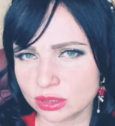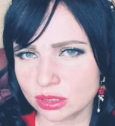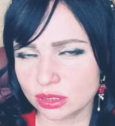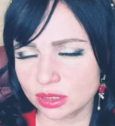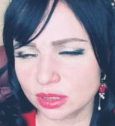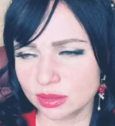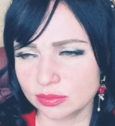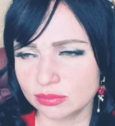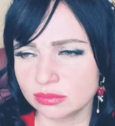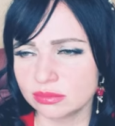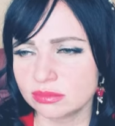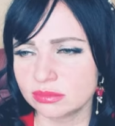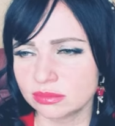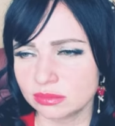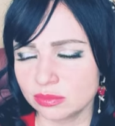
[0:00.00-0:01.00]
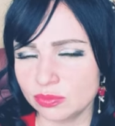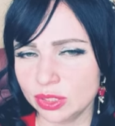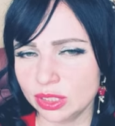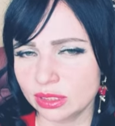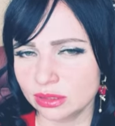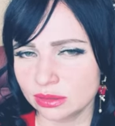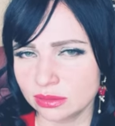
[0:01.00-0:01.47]
um,
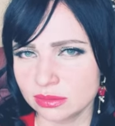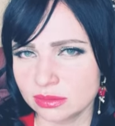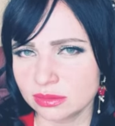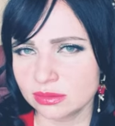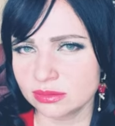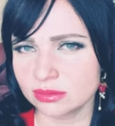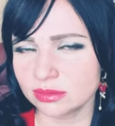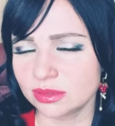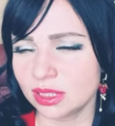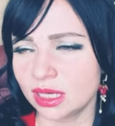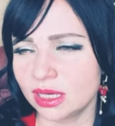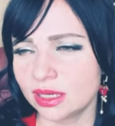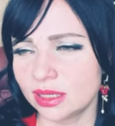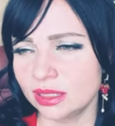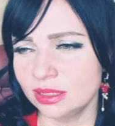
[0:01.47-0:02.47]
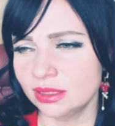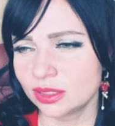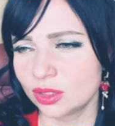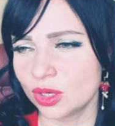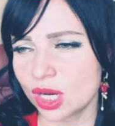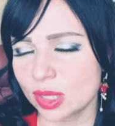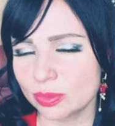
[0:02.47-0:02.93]
being uh, in the
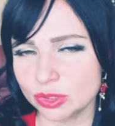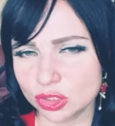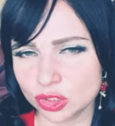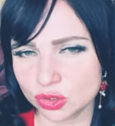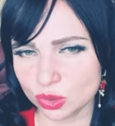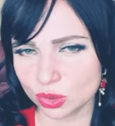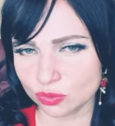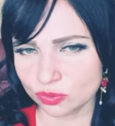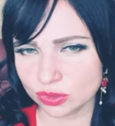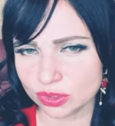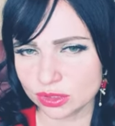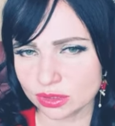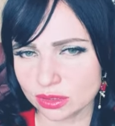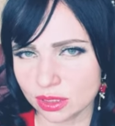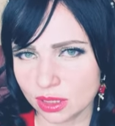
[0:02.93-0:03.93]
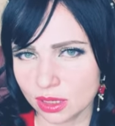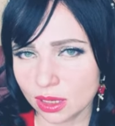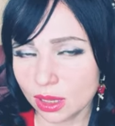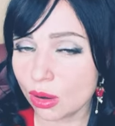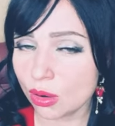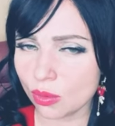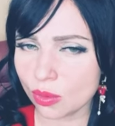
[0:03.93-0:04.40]
garbage service
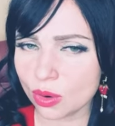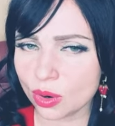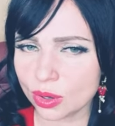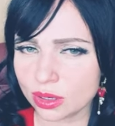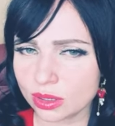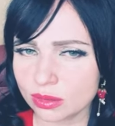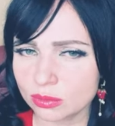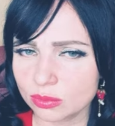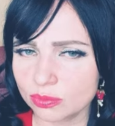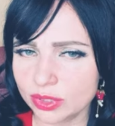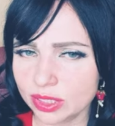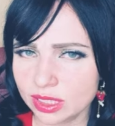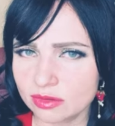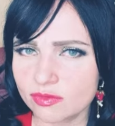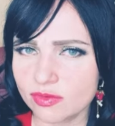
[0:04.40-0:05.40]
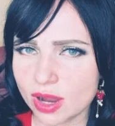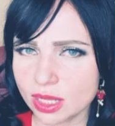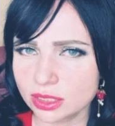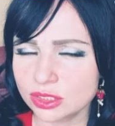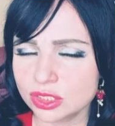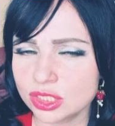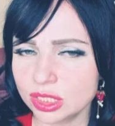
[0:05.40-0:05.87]
or being
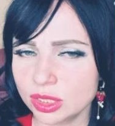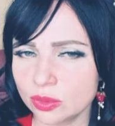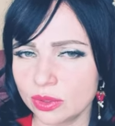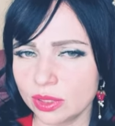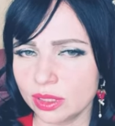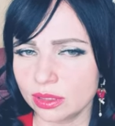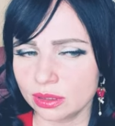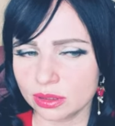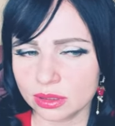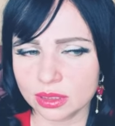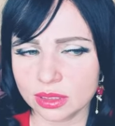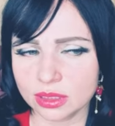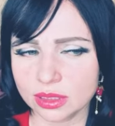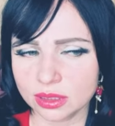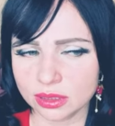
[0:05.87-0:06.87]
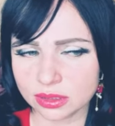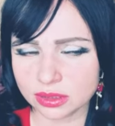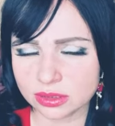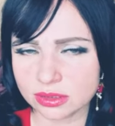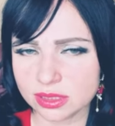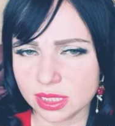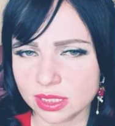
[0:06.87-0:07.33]
volunteering uh,
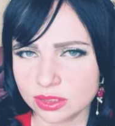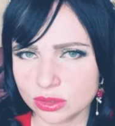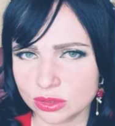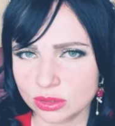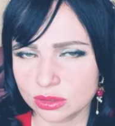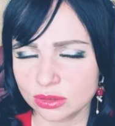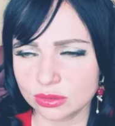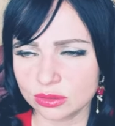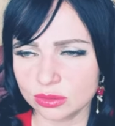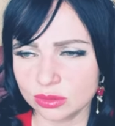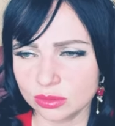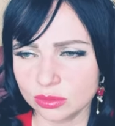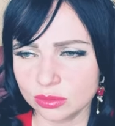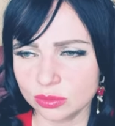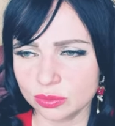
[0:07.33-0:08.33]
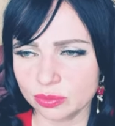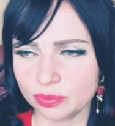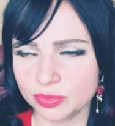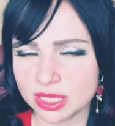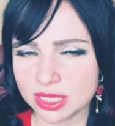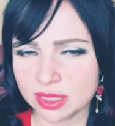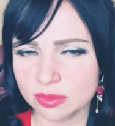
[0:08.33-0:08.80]
that
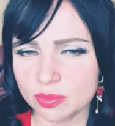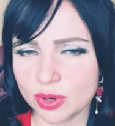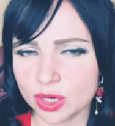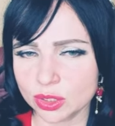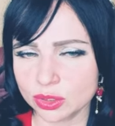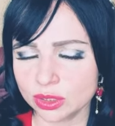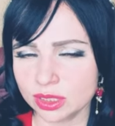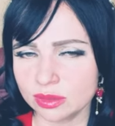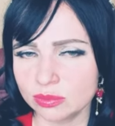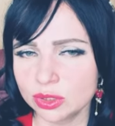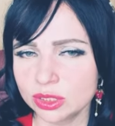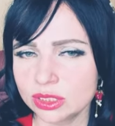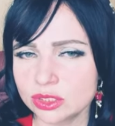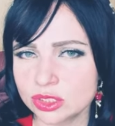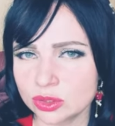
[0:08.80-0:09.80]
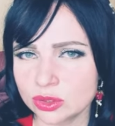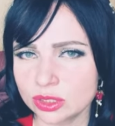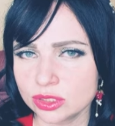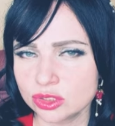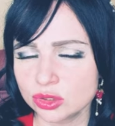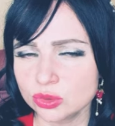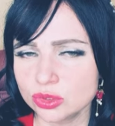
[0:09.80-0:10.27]
taking part in military
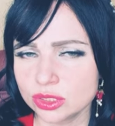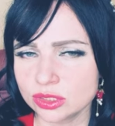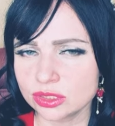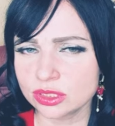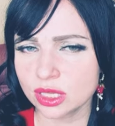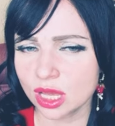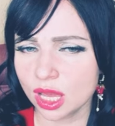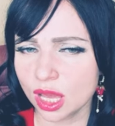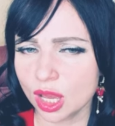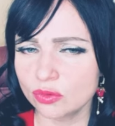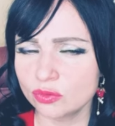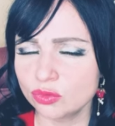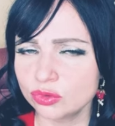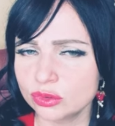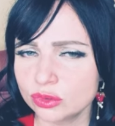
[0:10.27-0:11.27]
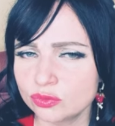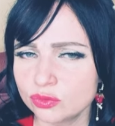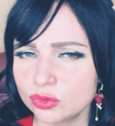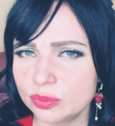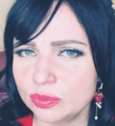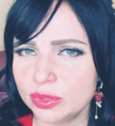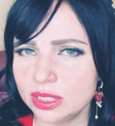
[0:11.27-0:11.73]
duties would
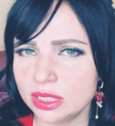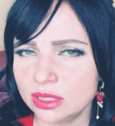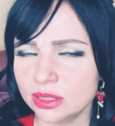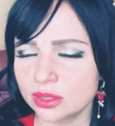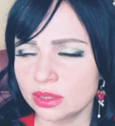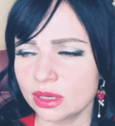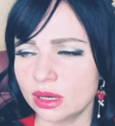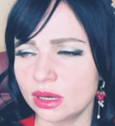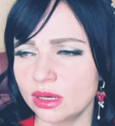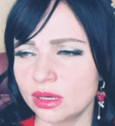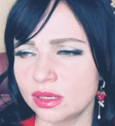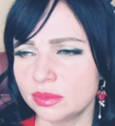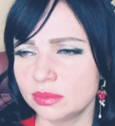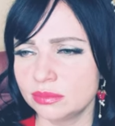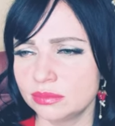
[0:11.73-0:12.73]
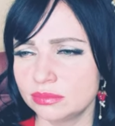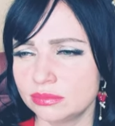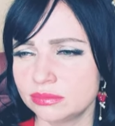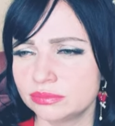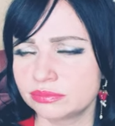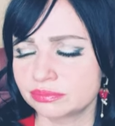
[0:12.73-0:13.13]
would be um,